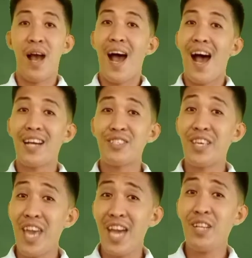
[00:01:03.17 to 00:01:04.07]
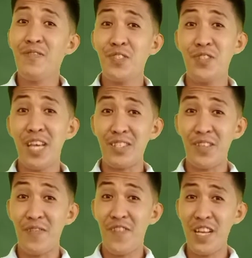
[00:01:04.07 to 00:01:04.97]
At the end of today's
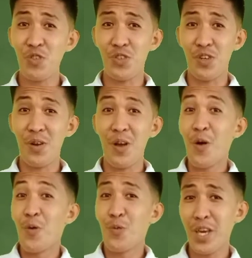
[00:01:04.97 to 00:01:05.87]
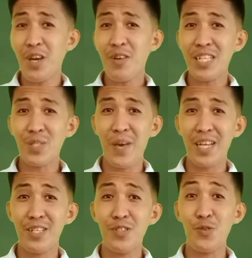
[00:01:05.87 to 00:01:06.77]
adventure, we are
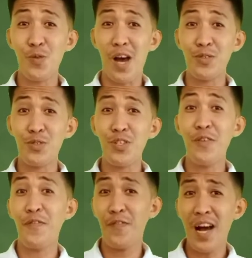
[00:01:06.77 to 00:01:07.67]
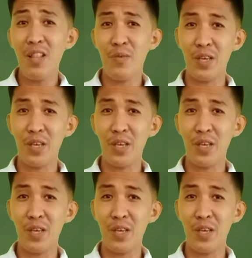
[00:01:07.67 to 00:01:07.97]
expected to answer the following